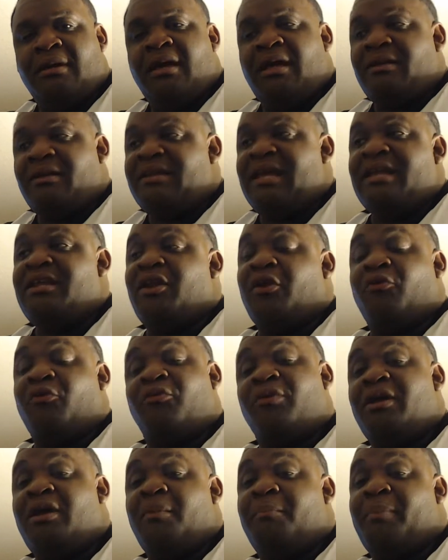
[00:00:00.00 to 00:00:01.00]
They need a
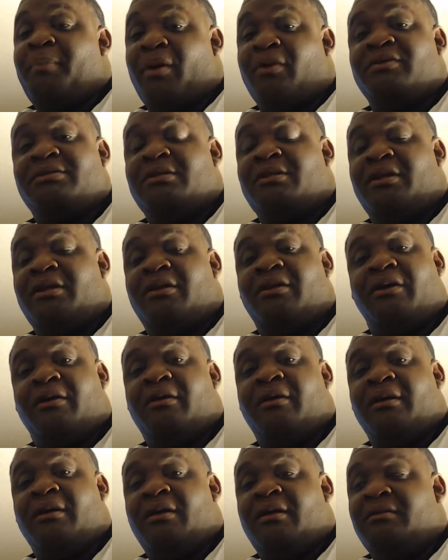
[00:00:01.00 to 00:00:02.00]
real person in there
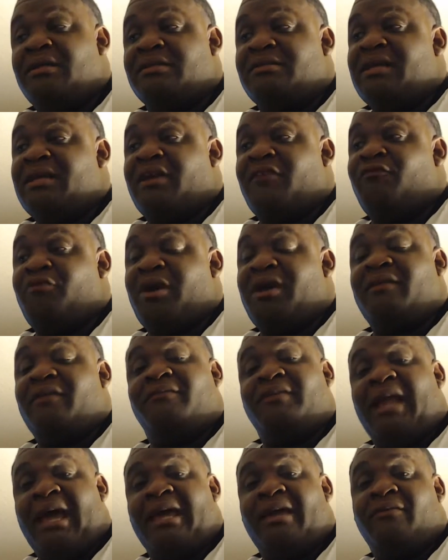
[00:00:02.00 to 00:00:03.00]
that's not afraid of
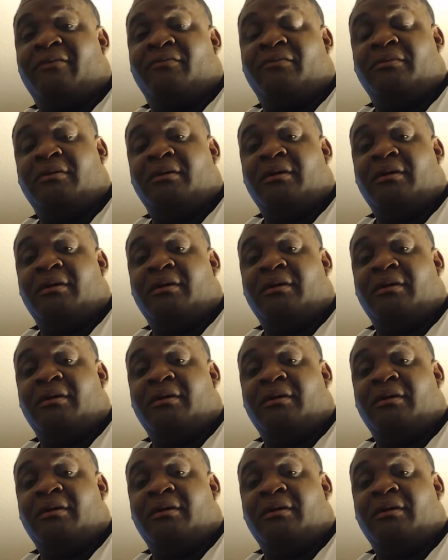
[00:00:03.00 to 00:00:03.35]
life